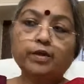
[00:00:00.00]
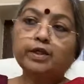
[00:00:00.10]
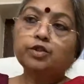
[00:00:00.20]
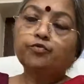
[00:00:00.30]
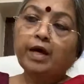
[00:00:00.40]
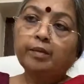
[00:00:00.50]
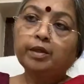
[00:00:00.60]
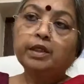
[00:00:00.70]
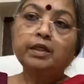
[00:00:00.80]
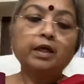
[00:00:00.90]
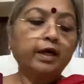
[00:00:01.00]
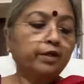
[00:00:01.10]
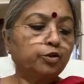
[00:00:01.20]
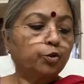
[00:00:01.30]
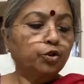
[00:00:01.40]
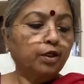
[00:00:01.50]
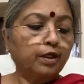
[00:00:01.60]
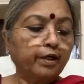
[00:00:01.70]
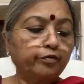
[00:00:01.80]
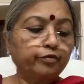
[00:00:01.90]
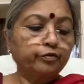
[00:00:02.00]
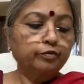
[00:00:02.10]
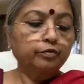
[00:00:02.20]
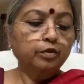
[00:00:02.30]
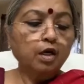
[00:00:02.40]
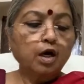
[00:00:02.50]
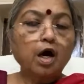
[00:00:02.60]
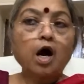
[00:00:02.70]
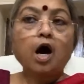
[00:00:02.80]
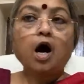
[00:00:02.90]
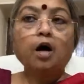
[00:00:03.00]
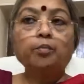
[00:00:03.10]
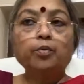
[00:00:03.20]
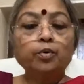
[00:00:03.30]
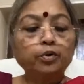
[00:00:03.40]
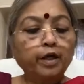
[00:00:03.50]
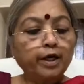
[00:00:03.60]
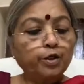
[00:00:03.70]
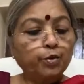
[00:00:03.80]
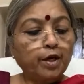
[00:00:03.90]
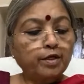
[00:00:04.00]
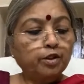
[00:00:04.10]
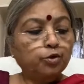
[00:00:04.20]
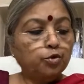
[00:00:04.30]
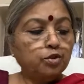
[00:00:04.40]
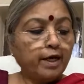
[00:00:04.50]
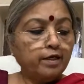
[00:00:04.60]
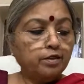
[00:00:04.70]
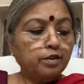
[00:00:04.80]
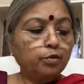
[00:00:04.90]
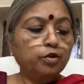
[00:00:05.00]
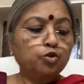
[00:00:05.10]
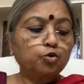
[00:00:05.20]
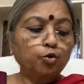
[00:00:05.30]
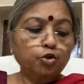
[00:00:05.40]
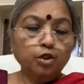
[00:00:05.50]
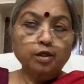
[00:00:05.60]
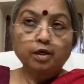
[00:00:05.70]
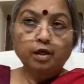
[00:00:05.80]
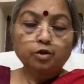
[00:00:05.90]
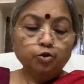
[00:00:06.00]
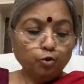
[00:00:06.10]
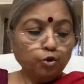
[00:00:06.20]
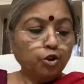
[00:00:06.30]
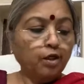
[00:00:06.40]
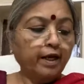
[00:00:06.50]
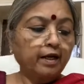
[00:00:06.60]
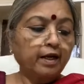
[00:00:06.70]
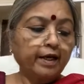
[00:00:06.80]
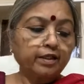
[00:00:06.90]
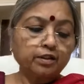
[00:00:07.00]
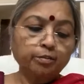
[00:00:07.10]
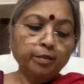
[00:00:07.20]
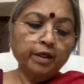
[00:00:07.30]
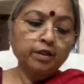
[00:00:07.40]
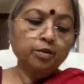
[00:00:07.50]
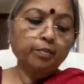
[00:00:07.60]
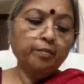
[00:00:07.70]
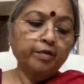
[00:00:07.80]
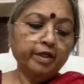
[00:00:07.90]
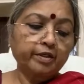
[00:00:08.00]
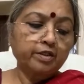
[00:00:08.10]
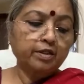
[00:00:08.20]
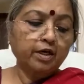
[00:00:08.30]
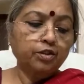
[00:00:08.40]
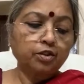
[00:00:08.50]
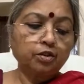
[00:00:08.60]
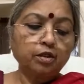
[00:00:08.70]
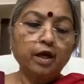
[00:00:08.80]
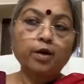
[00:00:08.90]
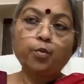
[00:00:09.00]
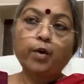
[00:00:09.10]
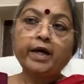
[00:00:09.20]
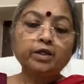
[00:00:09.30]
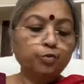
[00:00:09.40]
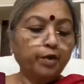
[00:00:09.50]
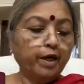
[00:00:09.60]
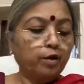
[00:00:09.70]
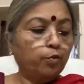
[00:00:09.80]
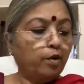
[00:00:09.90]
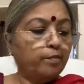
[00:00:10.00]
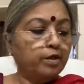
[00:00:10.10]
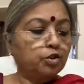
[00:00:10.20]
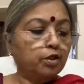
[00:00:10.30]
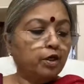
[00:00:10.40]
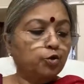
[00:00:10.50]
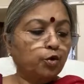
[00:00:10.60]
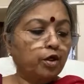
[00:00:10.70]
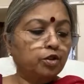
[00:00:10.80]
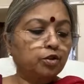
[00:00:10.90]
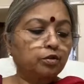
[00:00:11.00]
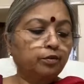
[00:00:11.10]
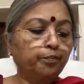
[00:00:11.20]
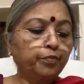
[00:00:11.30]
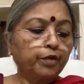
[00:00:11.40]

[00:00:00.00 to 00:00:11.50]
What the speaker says: as well as family and social life. A more educated society with social enlightenment, public discussion, and widespread women's education